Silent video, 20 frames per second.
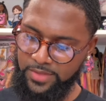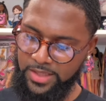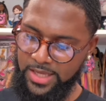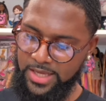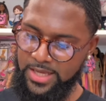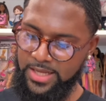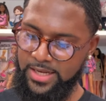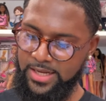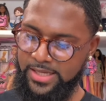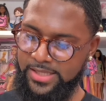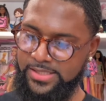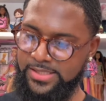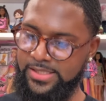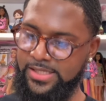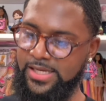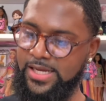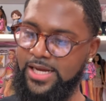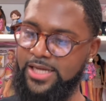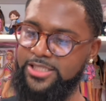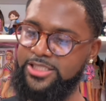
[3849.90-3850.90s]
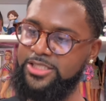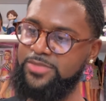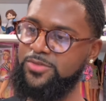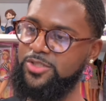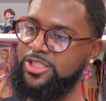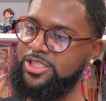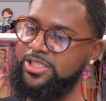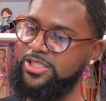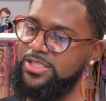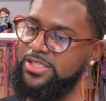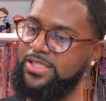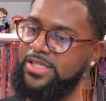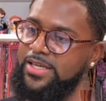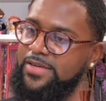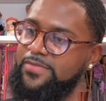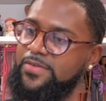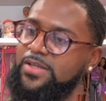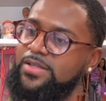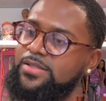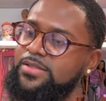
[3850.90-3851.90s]
And let's see how she what she's
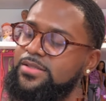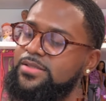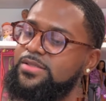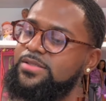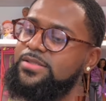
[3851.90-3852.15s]
giving.